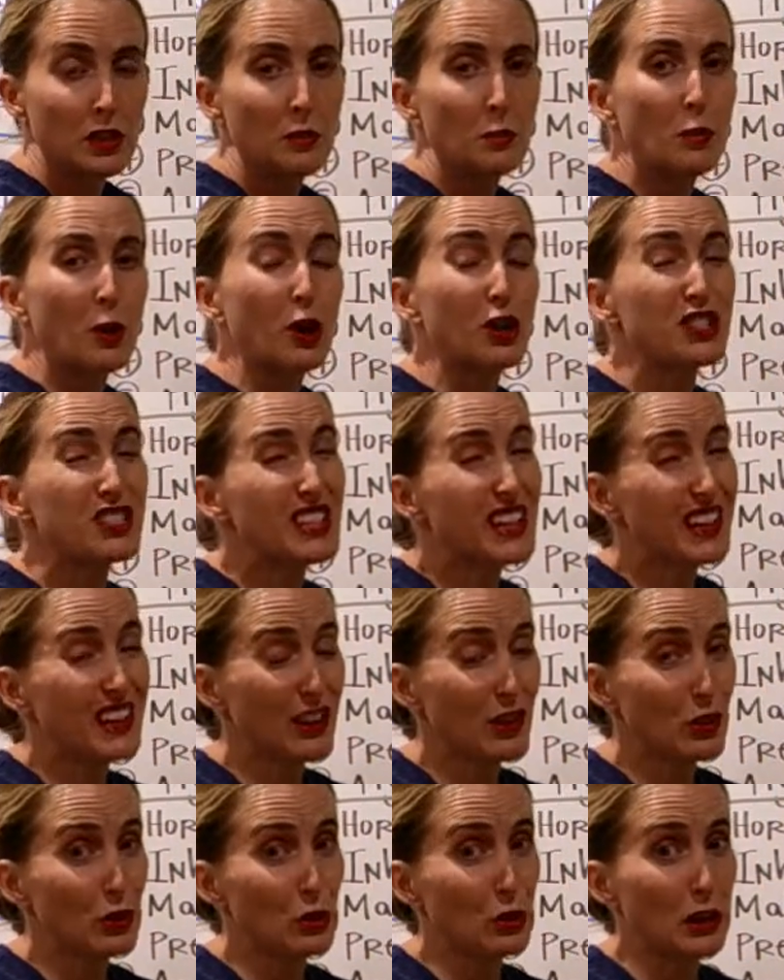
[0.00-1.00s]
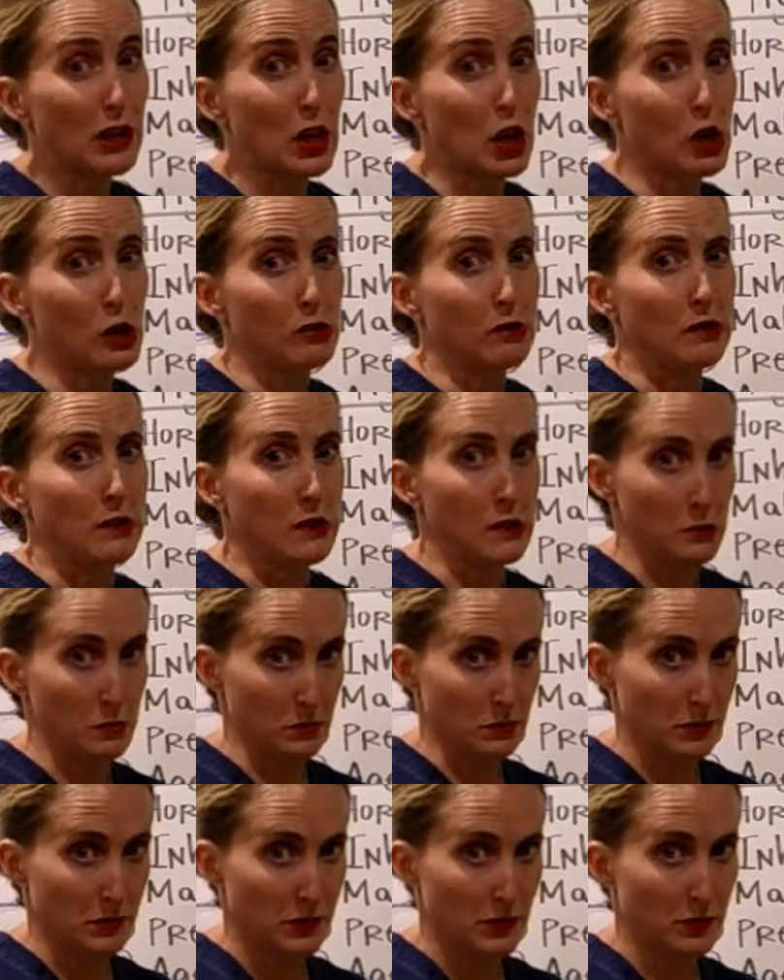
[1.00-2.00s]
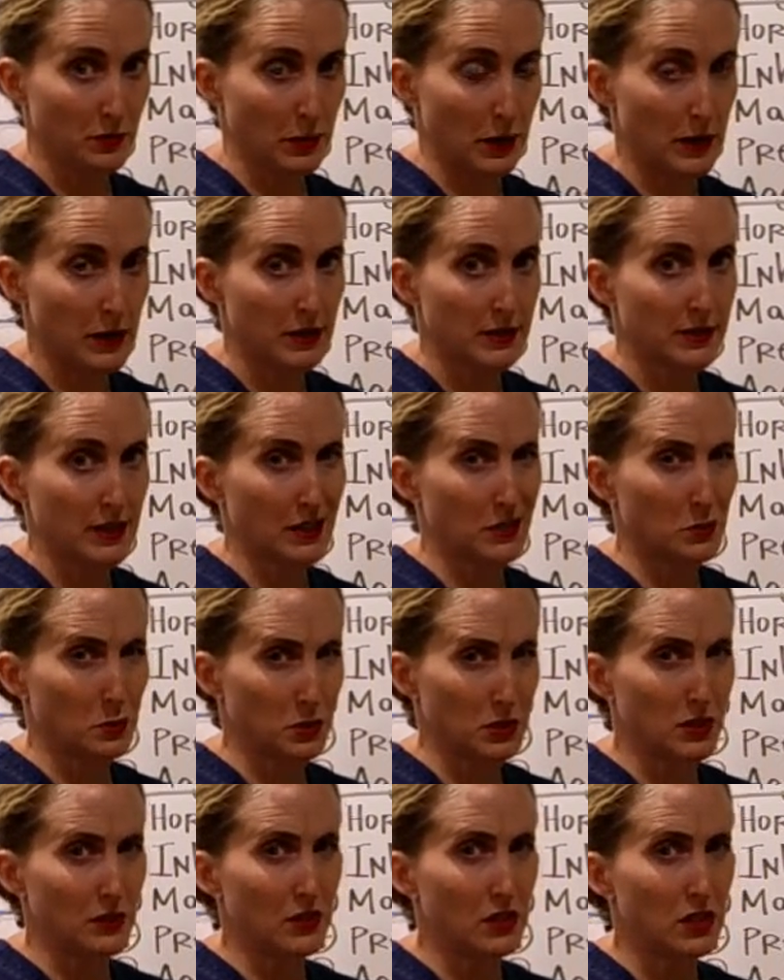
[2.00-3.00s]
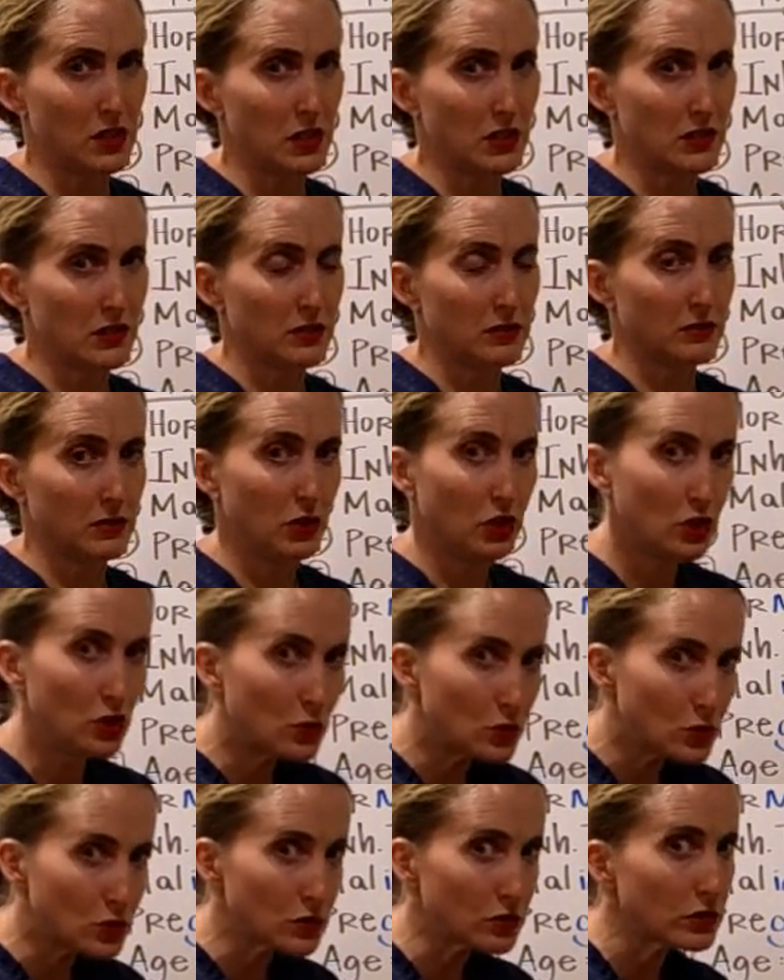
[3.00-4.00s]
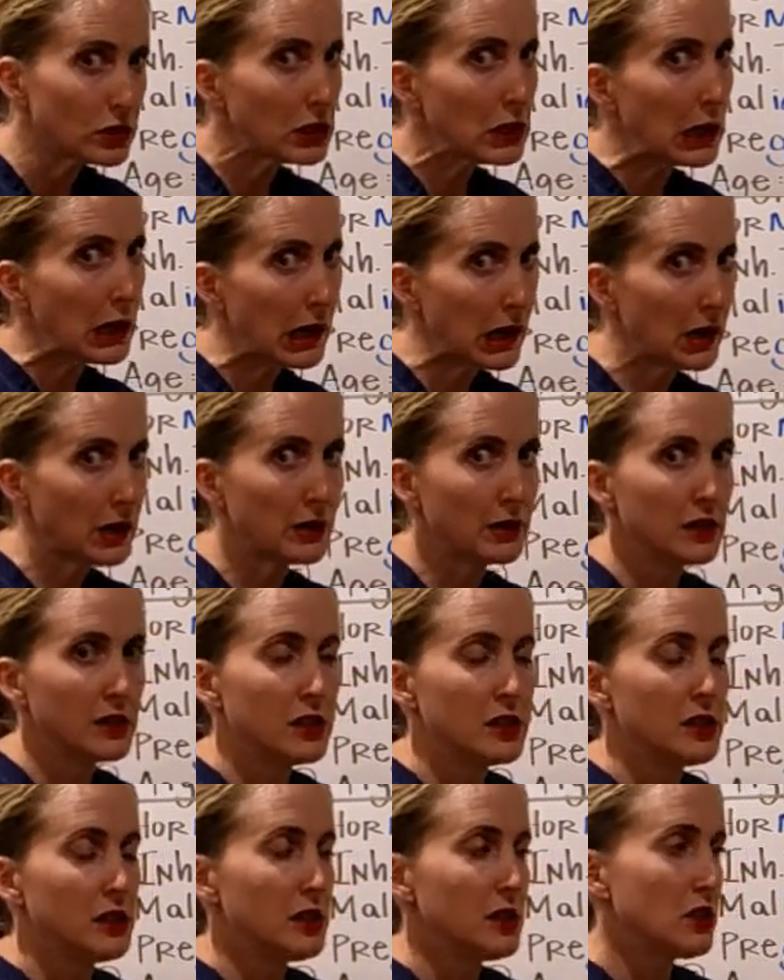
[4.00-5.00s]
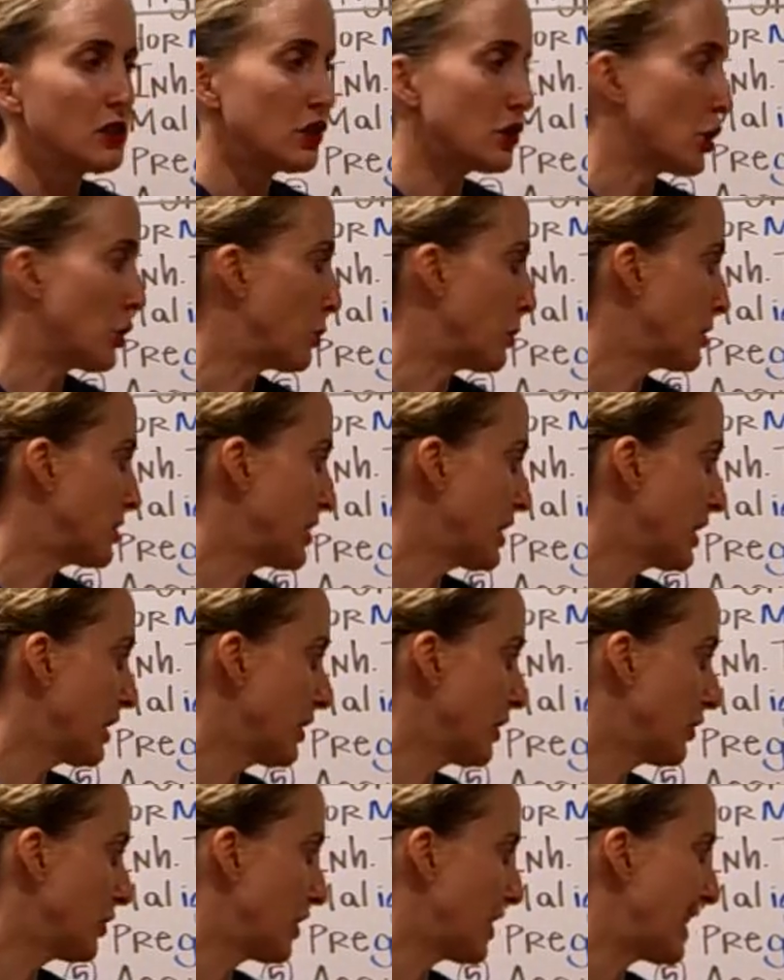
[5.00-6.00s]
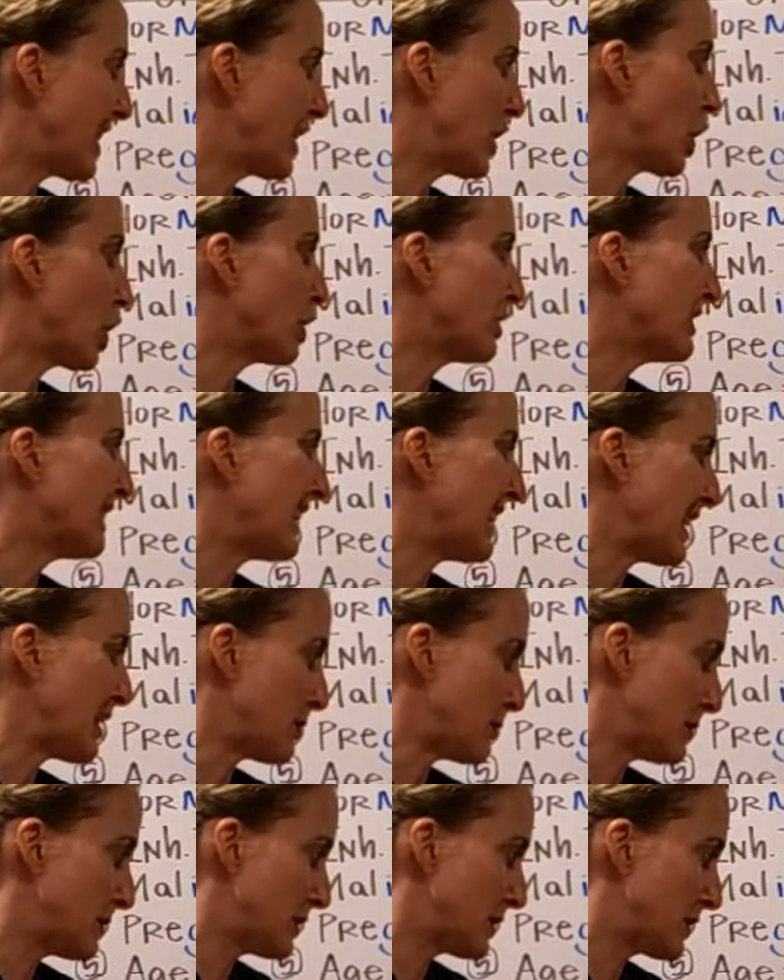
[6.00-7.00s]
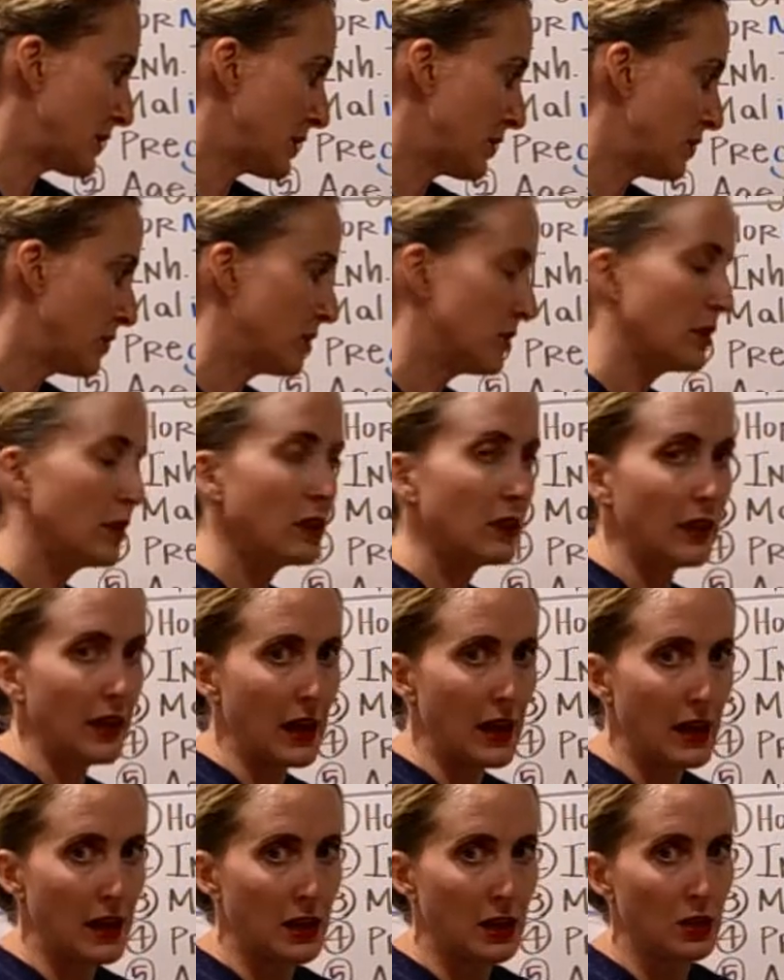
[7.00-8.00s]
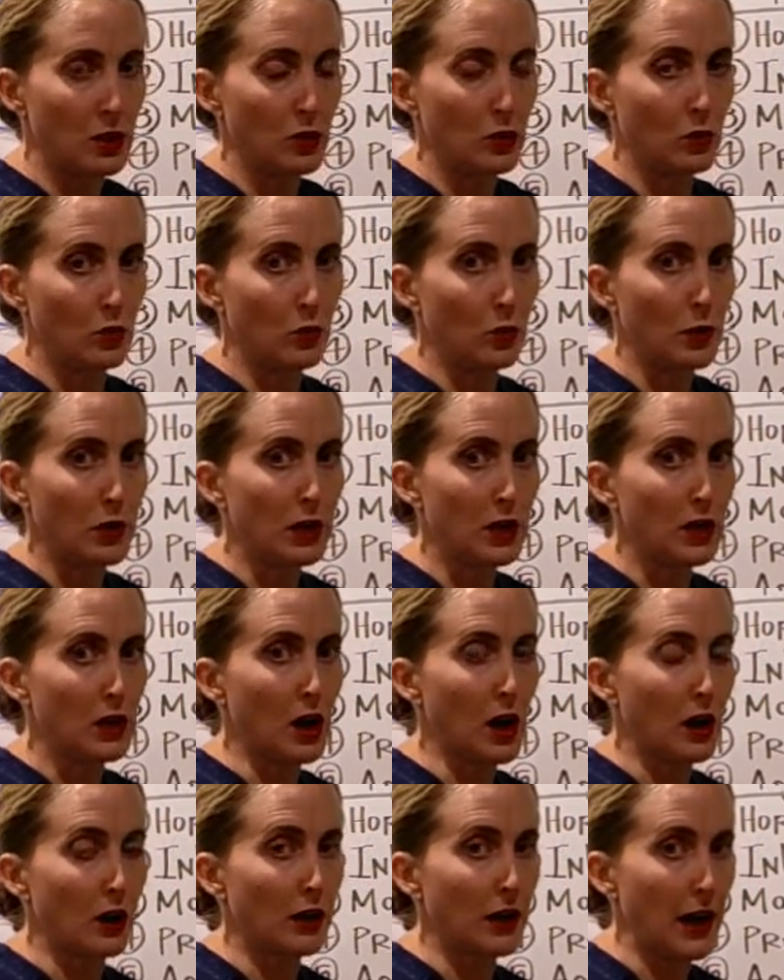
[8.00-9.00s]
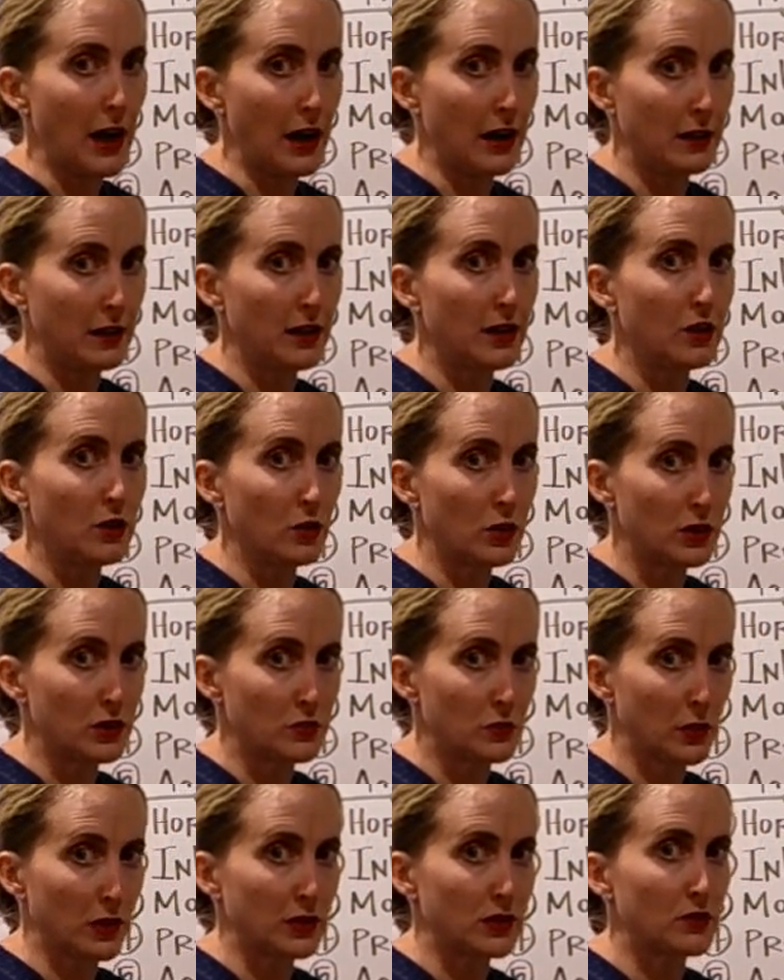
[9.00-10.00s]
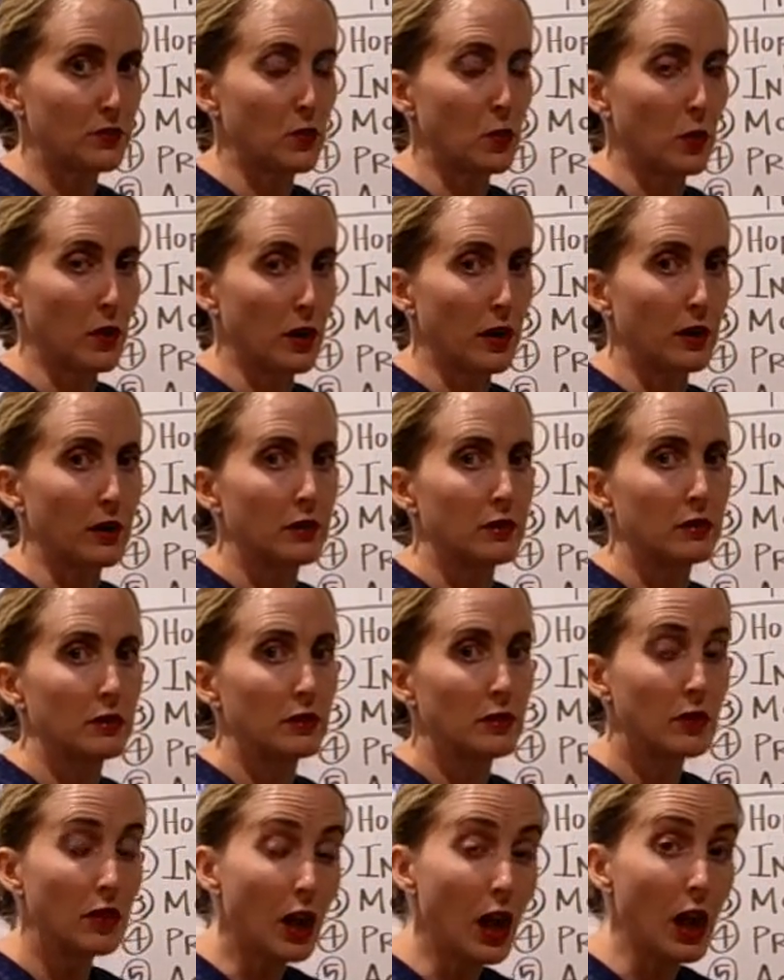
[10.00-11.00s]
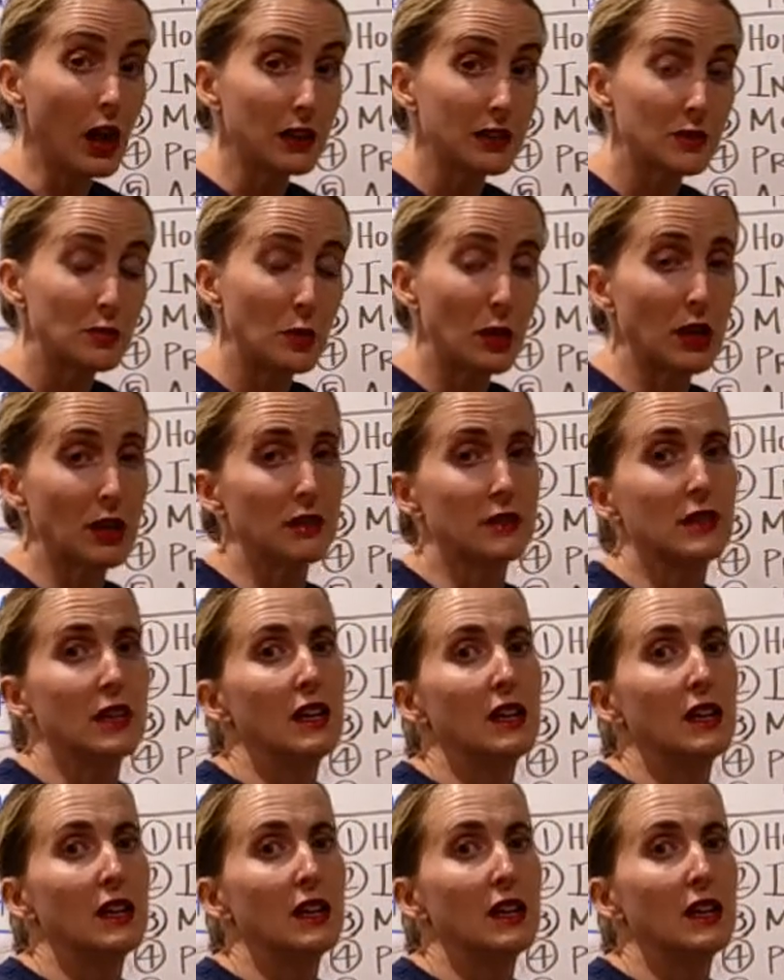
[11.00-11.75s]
particularly our limbs, right, because that's where DVTs usually are, so particularly in our limbs, then we are at increased risk for clots, because